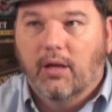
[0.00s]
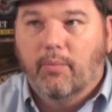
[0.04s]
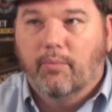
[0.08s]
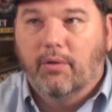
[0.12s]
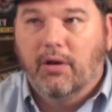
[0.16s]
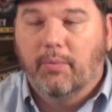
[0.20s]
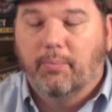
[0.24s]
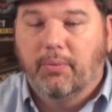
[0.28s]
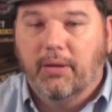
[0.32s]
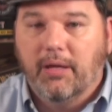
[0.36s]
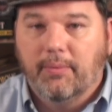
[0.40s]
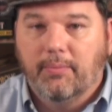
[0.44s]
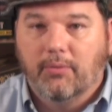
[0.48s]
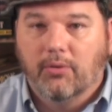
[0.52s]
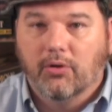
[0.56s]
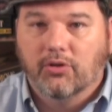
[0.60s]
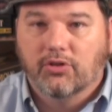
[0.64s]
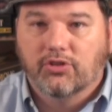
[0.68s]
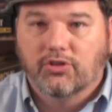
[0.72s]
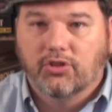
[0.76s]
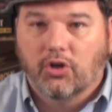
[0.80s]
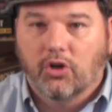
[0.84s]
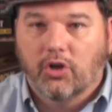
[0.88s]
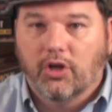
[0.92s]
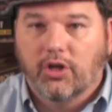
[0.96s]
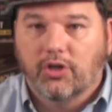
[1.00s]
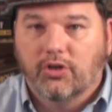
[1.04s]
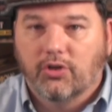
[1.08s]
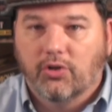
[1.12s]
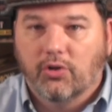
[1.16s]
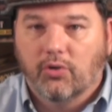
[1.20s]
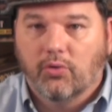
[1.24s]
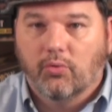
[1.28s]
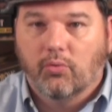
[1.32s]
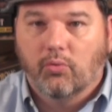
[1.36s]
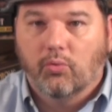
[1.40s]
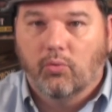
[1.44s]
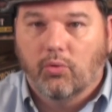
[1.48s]
But if people are starting
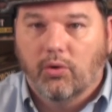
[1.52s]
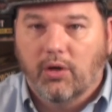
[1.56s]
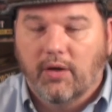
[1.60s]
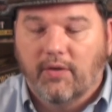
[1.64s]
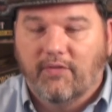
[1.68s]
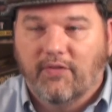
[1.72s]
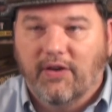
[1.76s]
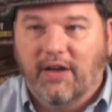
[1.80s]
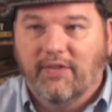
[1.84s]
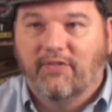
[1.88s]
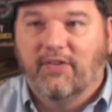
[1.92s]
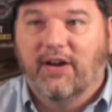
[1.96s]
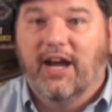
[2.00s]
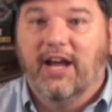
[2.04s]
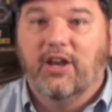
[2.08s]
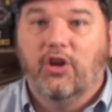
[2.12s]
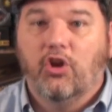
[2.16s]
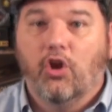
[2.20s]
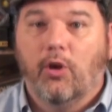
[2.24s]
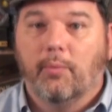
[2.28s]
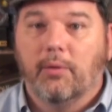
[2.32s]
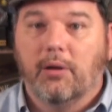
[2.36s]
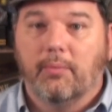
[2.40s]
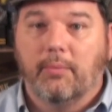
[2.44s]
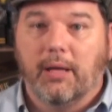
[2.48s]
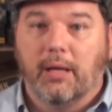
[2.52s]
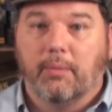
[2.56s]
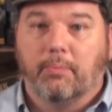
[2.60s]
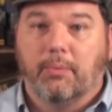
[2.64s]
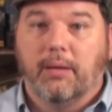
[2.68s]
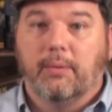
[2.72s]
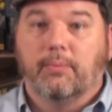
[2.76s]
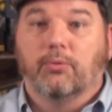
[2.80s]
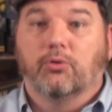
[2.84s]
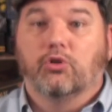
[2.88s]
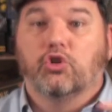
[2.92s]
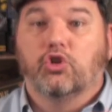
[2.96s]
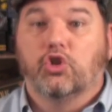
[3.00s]
to, if, if I know I'm going to make
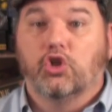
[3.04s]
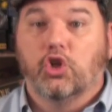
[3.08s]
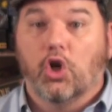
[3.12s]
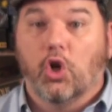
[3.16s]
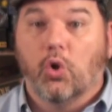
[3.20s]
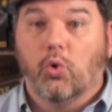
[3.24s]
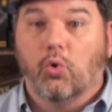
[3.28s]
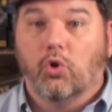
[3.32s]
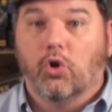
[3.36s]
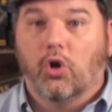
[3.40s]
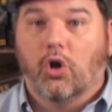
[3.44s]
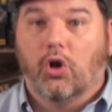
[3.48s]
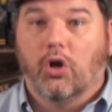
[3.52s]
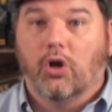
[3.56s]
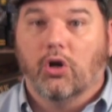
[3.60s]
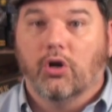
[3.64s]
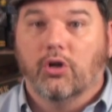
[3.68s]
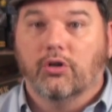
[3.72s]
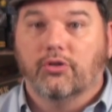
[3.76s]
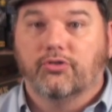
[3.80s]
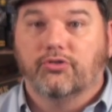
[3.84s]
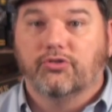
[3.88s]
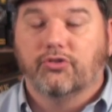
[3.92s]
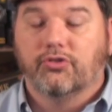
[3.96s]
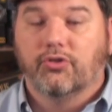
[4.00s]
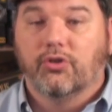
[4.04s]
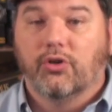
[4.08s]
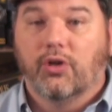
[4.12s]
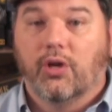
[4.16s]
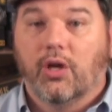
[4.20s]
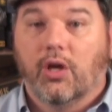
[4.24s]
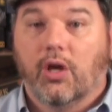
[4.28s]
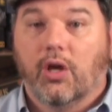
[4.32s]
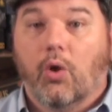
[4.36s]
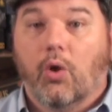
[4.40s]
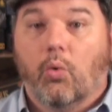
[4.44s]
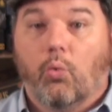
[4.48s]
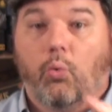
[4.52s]
people show cards,
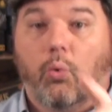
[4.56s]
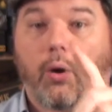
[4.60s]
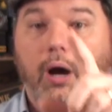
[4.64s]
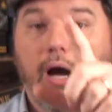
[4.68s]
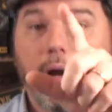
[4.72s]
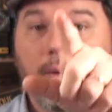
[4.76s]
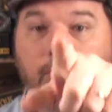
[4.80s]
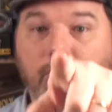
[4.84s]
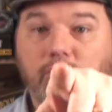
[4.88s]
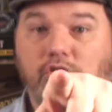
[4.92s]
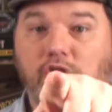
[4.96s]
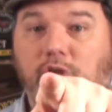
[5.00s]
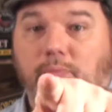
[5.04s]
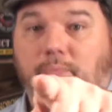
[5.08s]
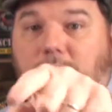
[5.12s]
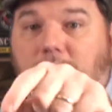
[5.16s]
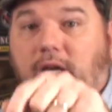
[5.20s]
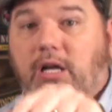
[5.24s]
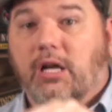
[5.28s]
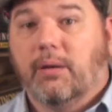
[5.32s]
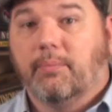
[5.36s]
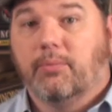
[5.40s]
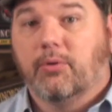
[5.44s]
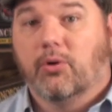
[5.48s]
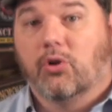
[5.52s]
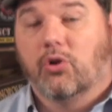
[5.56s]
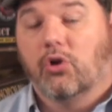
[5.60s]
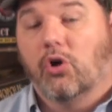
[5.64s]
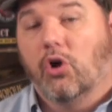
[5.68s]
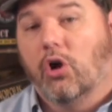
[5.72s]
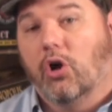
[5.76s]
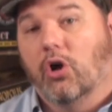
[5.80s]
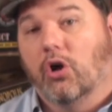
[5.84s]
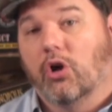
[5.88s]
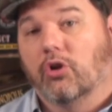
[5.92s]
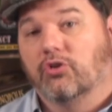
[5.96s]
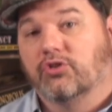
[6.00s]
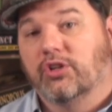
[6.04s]
why well, want you to pick up your
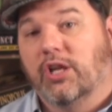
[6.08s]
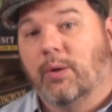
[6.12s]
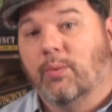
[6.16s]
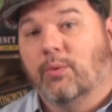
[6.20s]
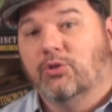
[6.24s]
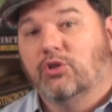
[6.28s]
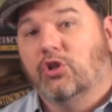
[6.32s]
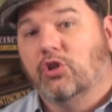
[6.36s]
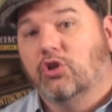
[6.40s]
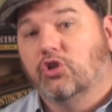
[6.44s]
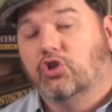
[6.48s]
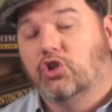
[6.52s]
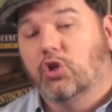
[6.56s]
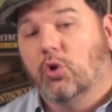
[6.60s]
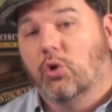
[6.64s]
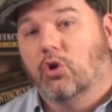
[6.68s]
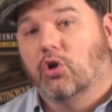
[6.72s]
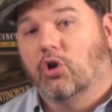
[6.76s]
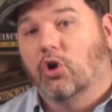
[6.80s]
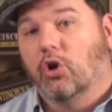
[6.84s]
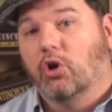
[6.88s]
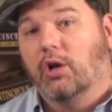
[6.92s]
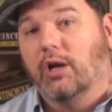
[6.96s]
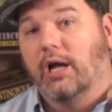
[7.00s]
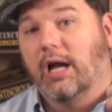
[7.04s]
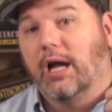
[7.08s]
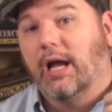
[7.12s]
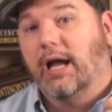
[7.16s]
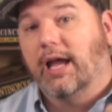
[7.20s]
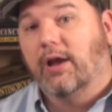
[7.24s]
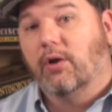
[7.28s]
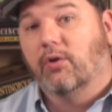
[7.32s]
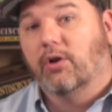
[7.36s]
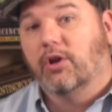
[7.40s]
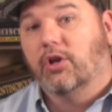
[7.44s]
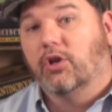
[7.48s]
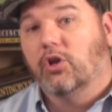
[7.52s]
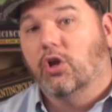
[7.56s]
cards, and I want you to show a card I
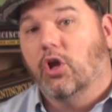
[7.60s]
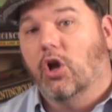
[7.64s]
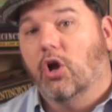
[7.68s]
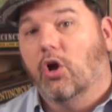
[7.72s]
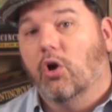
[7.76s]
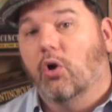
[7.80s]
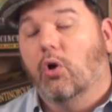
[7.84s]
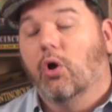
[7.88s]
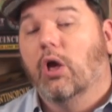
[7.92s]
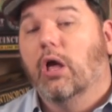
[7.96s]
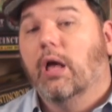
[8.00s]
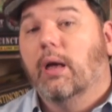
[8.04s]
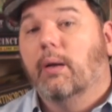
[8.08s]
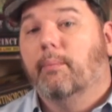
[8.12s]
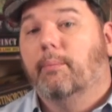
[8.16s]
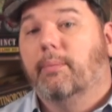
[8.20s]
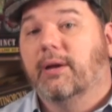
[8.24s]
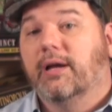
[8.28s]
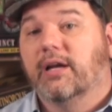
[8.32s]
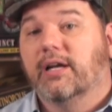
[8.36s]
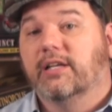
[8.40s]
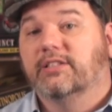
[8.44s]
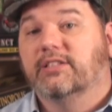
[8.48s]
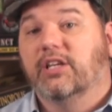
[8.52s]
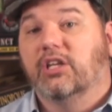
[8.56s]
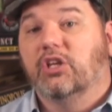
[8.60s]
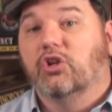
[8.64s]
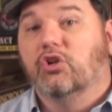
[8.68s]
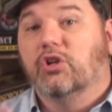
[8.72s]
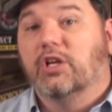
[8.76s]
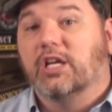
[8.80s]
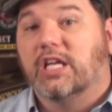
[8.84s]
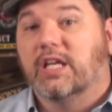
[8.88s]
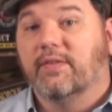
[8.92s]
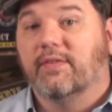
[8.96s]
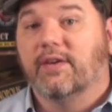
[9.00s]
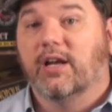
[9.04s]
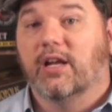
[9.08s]
already know because you're
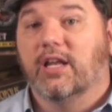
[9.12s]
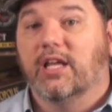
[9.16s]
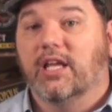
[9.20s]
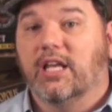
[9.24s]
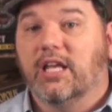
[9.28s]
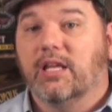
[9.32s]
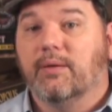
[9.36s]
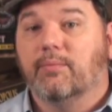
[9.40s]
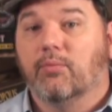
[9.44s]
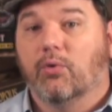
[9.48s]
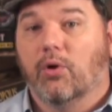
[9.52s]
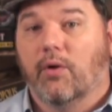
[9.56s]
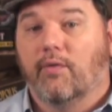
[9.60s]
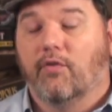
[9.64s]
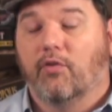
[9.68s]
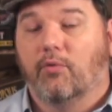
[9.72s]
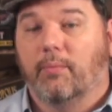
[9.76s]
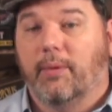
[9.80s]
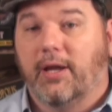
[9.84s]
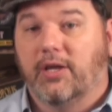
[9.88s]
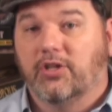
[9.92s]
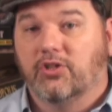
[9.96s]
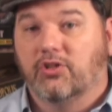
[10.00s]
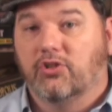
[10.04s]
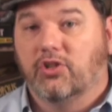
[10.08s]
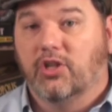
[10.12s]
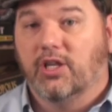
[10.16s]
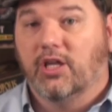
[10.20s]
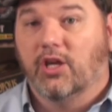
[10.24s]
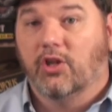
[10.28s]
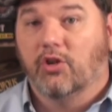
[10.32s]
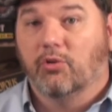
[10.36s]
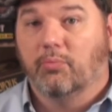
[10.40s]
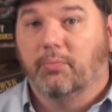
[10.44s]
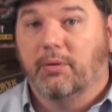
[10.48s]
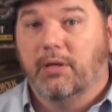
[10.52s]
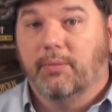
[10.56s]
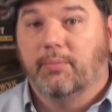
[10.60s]
not giving out any more information to the
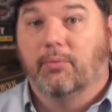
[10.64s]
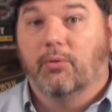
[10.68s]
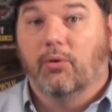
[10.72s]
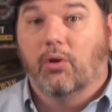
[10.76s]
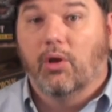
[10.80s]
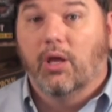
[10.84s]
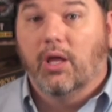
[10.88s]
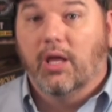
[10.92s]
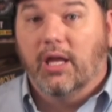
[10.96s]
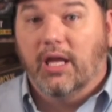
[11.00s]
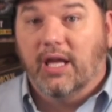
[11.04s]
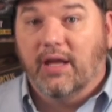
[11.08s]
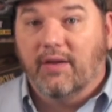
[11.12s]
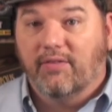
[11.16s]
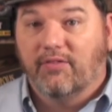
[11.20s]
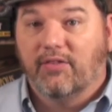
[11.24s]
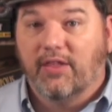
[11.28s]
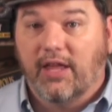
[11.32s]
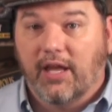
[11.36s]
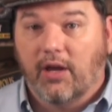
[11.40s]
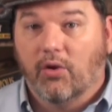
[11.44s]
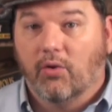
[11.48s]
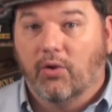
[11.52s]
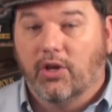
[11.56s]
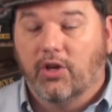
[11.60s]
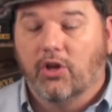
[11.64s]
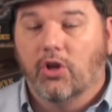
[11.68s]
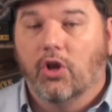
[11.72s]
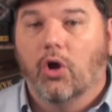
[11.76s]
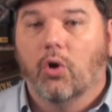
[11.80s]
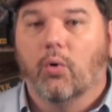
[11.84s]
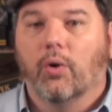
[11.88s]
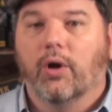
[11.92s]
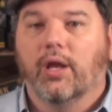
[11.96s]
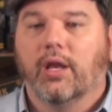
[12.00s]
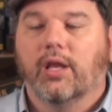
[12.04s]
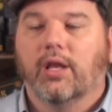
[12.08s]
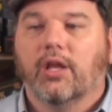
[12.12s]
other people if they already
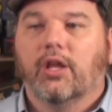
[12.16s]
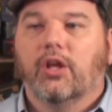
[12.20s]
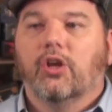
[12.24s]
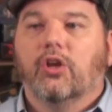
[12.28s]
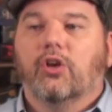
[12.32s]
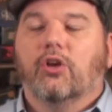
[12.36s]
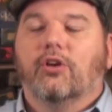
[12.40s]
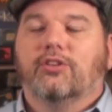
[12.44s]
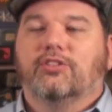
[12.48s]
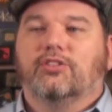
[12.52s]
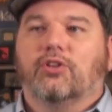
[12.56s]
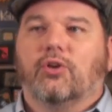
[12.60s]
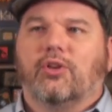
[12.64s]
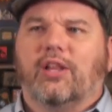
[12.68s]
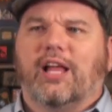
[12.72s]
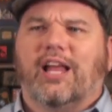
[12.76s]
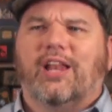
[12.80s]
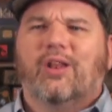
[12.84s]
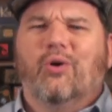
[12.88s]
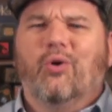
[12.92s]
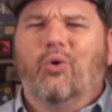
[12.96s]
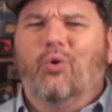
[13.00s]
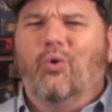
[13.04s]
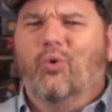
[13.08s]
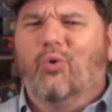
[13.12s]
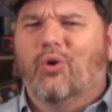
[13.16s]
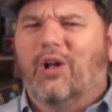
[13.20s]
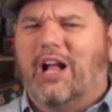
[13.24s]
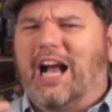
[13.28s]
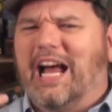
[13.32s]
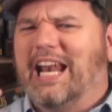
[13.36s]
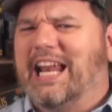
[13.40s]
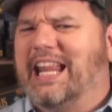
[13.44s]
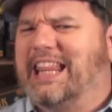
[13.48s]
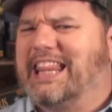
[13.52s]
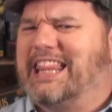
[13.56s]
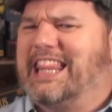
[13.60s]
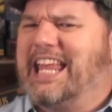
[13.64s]
know it. So that whole
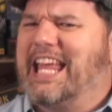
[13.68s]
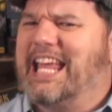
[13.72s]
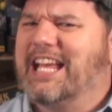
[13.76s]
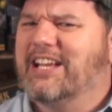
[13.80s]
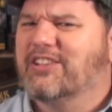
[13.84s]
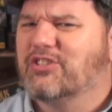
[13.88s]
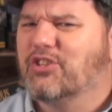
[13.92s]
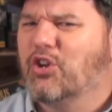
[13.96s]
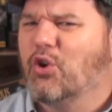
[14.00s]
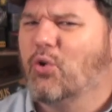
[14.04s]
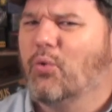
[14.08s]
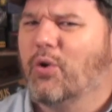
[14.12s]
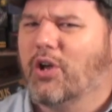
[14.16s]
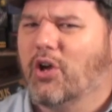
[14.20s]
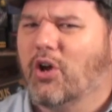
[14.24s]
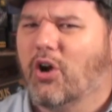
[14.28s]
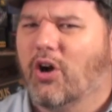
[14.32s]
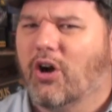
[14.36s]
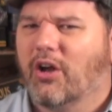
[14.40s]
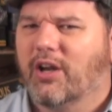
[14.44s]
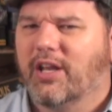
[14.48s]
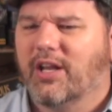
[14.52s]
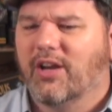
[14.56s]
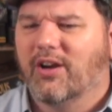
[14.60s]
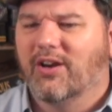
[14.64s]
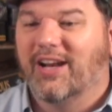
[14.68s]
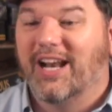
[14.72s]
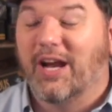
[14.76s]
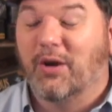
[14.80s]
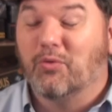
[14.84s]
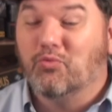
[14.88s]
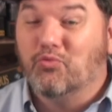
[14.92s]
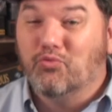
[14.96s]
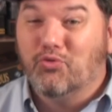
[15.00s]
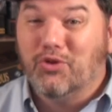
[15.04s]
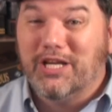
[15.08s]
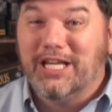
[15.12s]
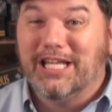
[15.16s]
kind of thing is going on here, and I
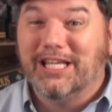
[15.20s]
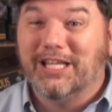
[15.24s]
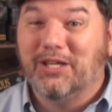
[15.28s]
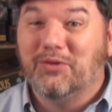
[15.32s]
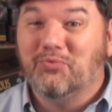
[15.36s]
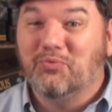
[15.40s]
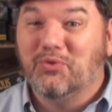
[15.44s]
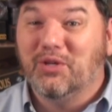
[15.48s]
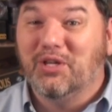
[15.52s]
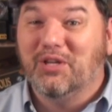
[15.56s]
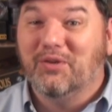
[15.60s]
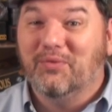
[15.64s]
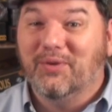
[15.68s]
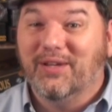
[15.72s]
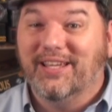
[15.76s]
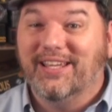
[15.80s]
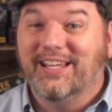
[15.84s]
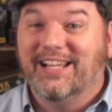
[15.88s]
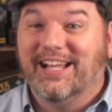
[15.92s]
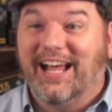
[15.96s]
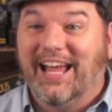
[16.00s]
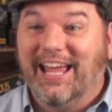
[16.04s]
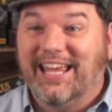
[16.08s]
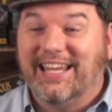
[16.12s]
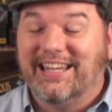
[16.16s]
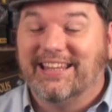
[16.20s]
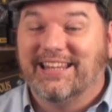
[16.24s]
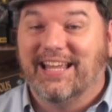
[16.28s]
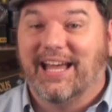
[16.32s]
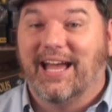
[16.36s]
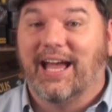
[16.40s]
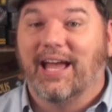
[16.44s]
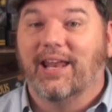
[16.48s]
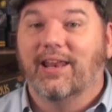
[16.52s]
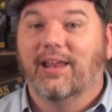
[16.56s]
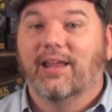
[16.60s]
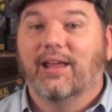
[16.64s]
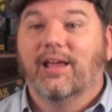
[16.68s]
really, really, really like
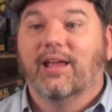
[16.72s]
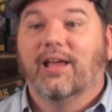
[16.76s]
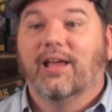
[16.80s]
that.